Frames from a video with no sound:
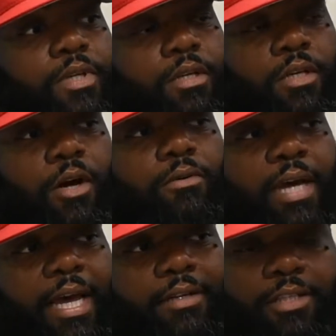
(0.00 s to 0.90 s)

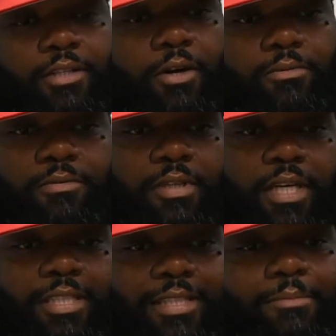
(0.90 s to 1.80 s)

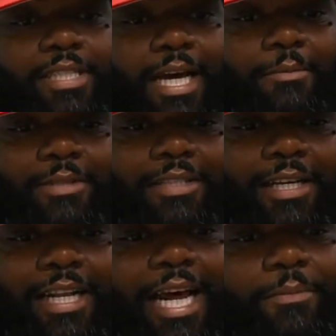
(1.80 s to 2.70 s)
It's sometimes
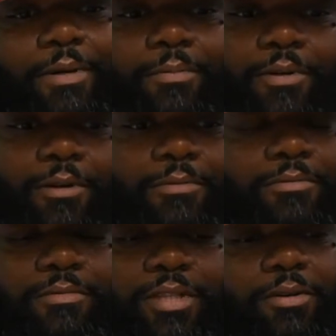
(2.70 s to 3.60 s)
a lot of people
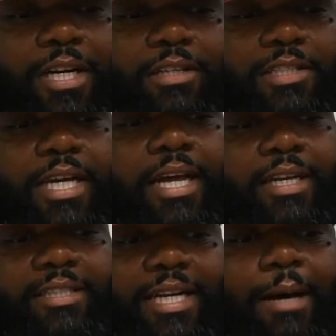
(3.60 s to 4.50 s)
don't understand
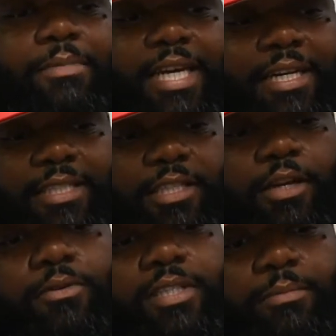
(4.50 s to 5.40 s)
this, and I'm getting to
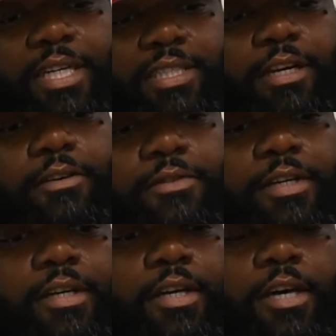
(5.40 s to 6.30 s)
know this
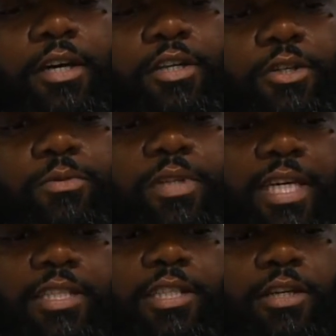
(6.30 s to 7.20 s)
myself. Yeah. You
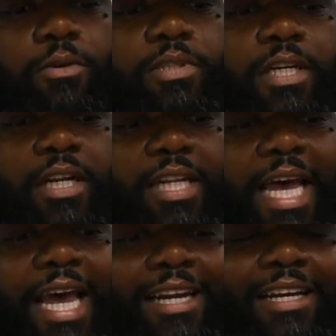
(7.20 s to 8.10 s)
get to go to the
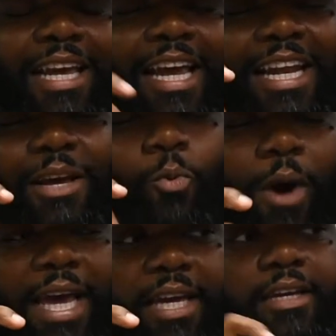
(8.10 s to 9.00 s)
land in a
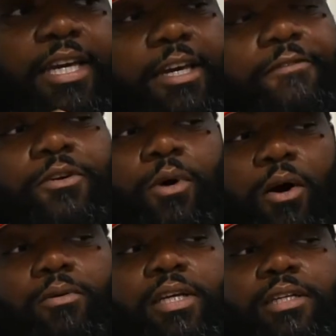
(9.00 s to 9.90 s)
way if you
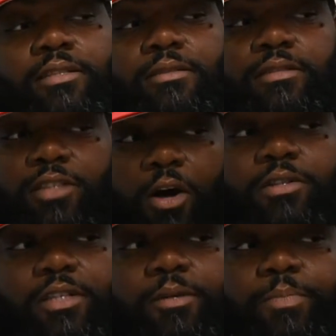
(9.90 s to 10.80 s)
only
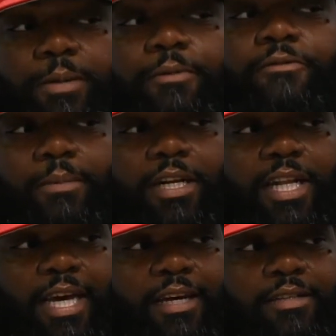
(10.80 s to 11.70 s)
talk to the people from the
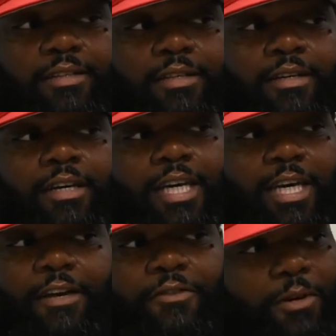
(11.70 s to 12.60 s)
land. Yeah.
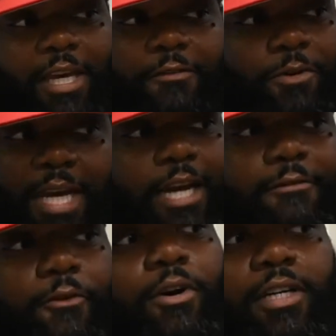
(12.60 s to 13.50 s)
If you can't
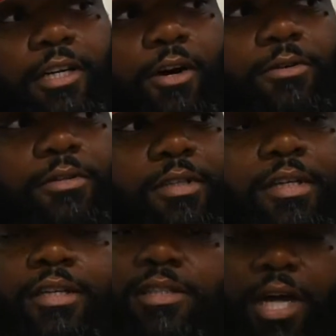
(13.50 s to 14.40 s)
afford to go,
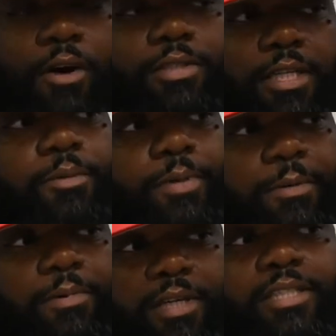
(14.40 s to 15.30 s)
talk to the
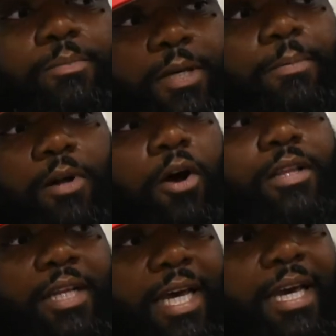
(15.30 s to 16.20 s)
people, because the people are
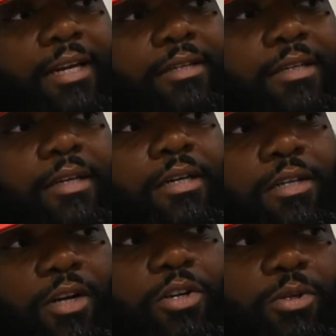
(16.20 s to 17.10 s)
the land.
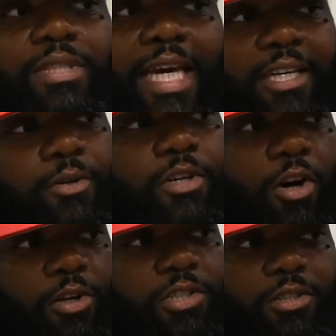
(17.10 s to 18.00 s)
Exactly. You take your
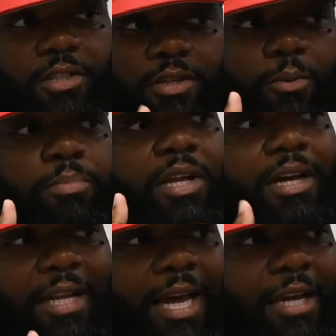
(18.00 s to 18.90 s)
culture, your
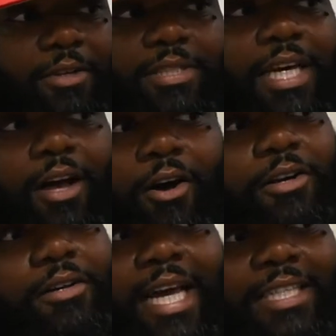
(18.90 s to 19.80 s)
bloodline, you take all
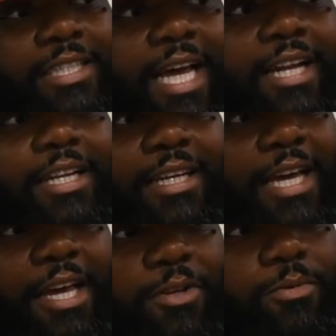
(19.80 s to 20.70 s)
your
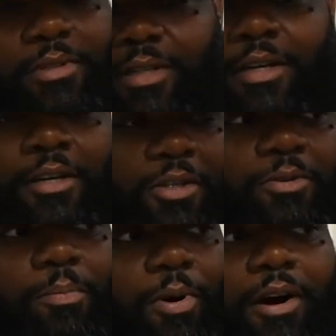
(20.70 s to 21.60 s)
nationality, and
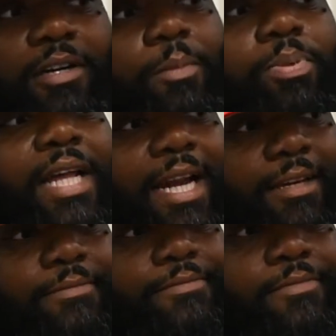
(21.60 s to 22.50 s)
you are part of the
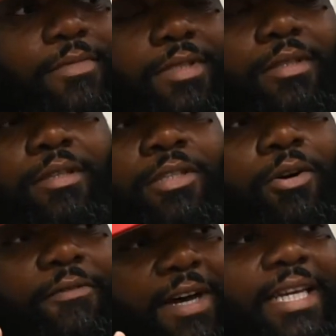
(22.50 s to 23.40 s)
planet.
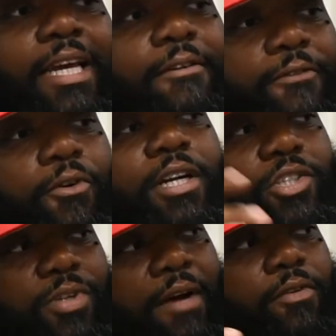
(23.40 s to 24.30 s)
So if I can't afford to
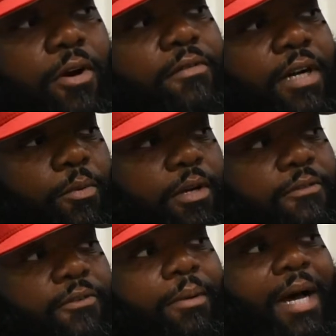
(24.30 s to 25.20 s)
travel over there where you're
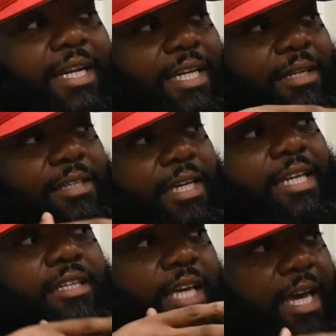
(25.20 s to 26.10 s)
from, I need to
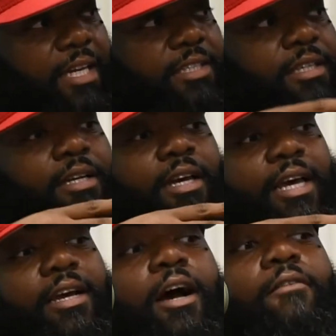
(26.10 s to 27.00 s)
engage
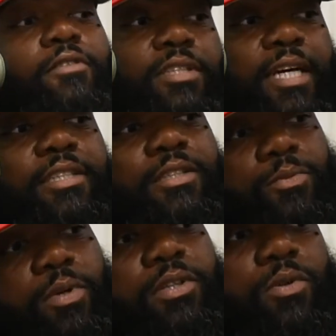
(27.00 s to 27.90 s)
in conversations
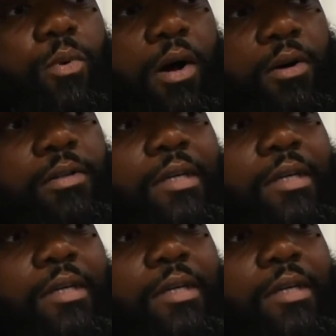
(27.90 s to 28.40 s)
with you all.